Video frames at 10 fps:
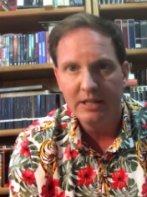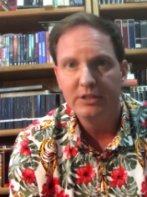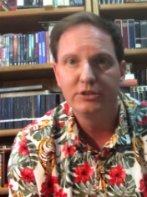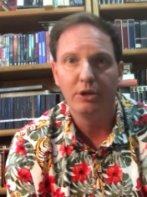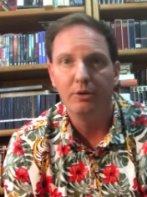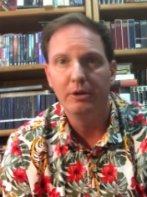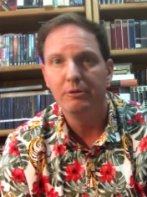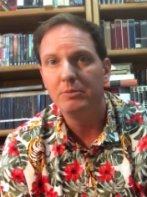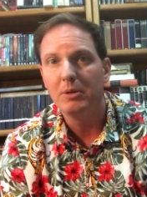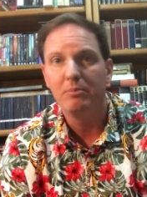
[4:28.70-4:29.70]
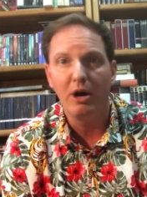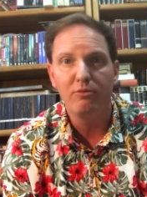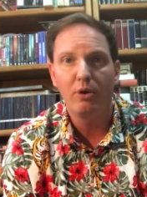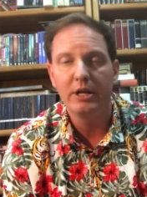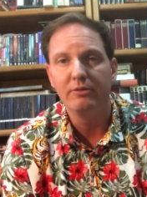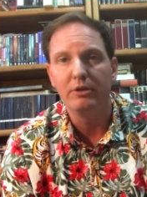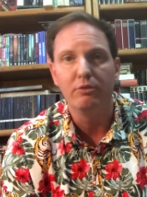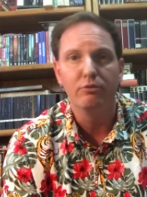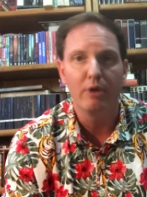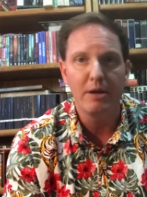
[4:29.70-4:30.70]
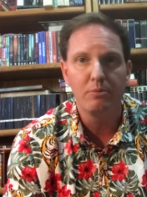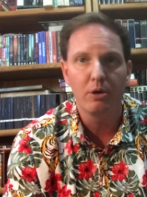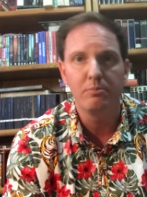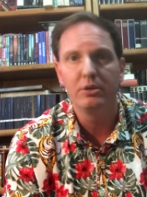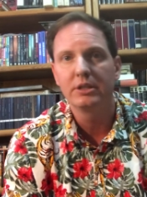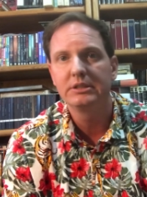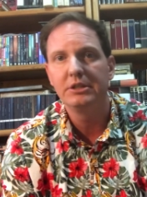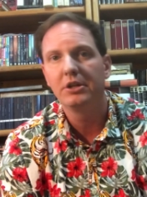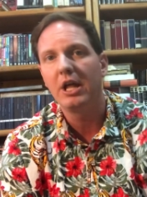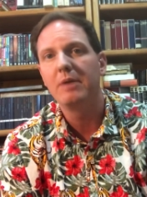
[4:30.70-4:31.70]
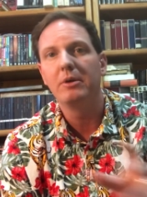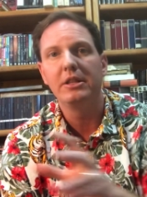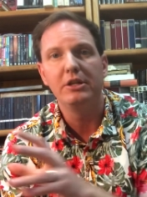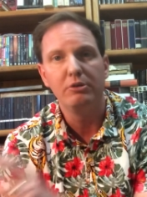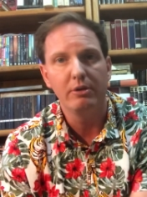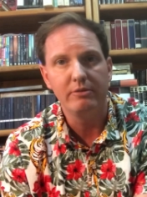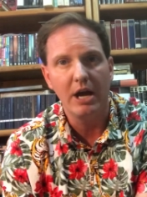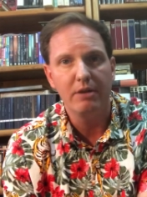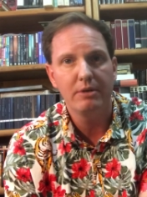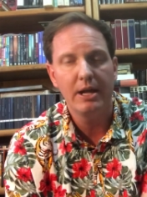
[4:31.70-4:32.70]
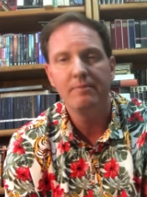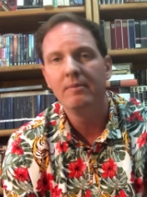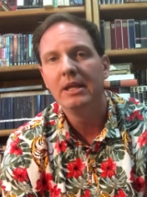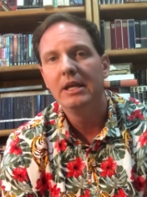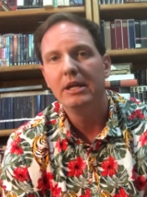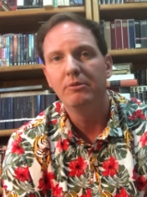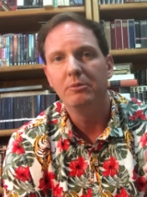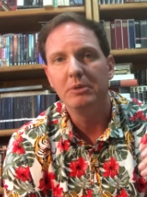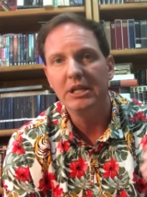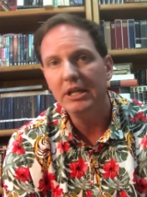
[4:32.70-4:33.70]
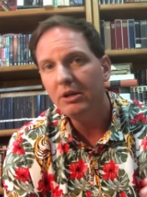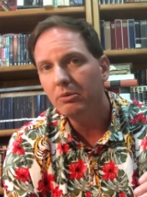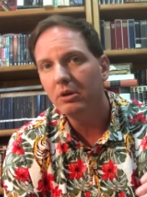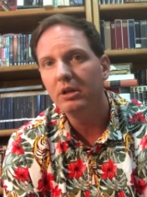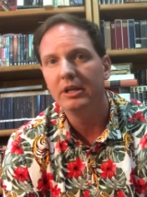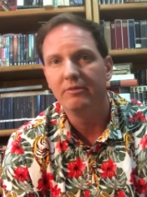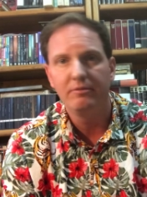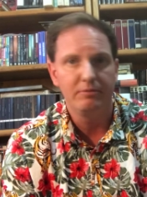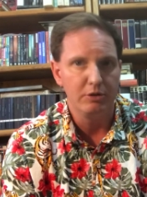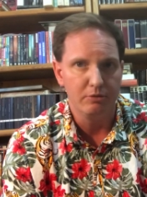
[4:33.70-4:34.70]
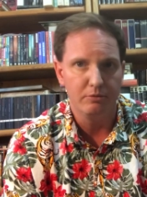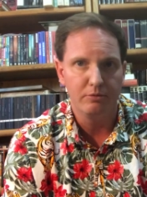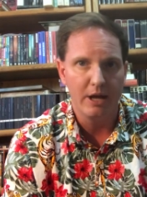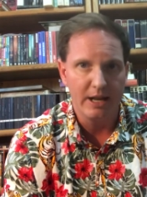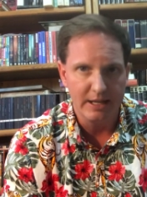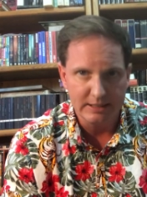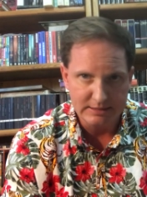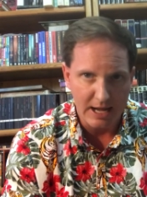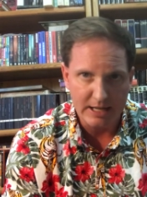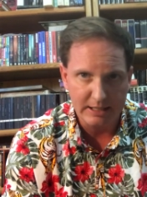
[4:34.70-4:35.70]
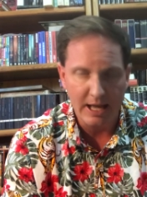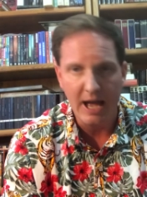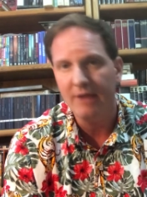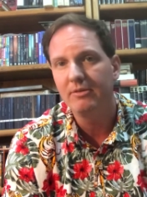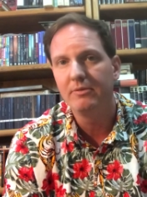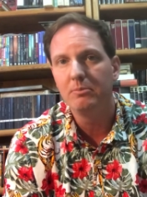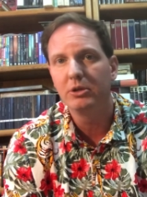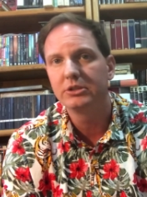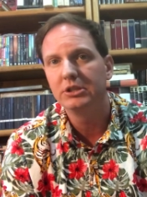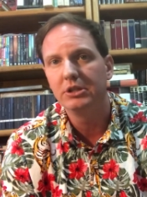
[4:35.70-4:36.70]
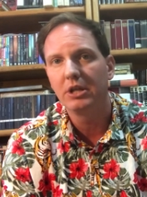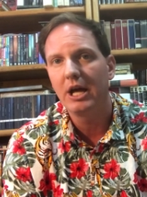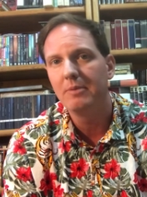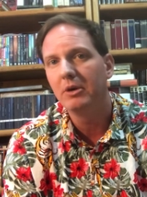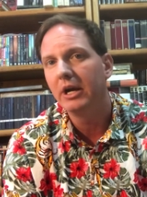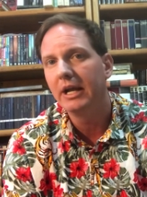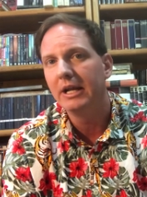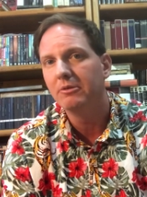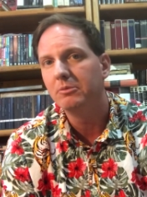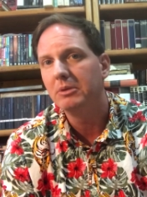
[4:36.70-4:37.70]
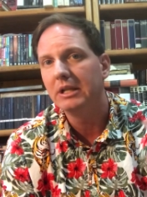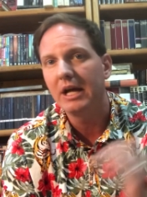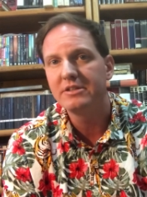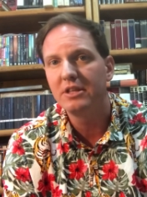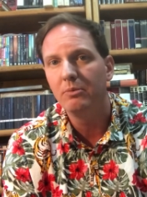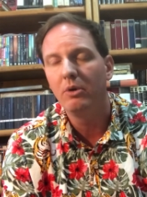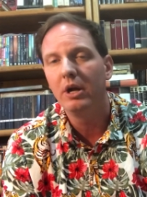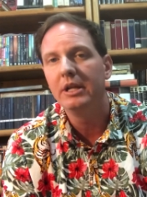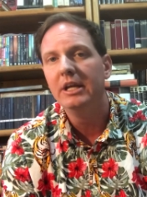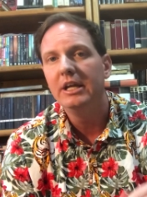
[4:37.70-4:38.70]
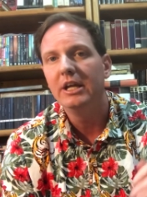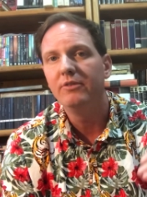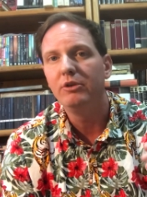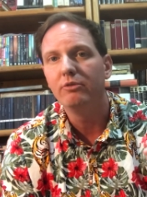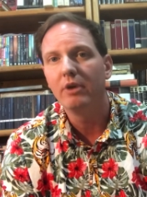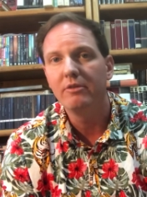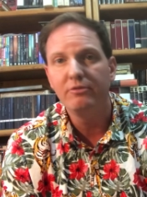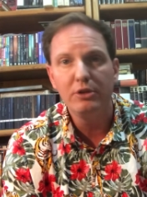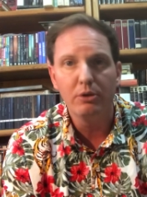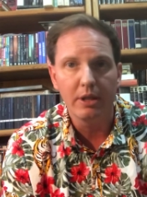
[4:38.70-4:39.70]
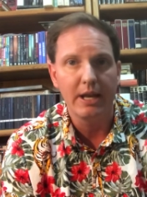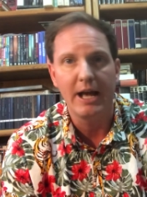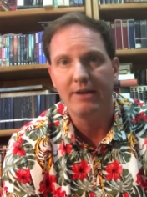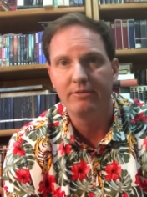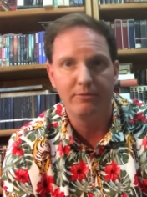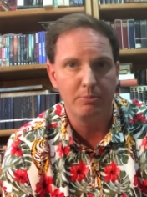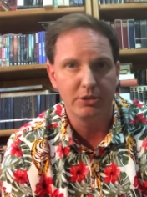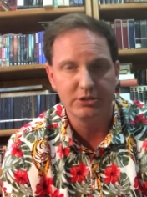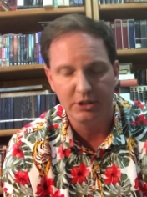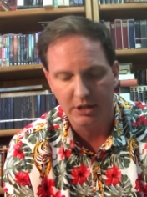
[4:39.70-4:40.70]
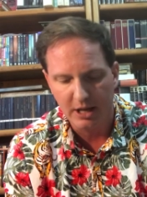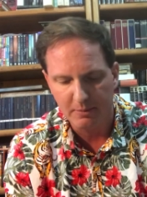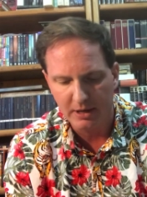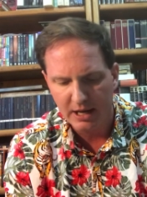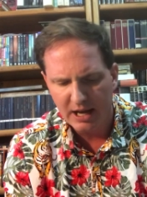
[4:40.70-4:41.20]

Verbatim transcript: So it would be above 1 if you've read more books in your library than you have not read. It would be equal if you've read exactly half of the books in your library, and it would be less than 1 if you've read fewer than half of the books in your library.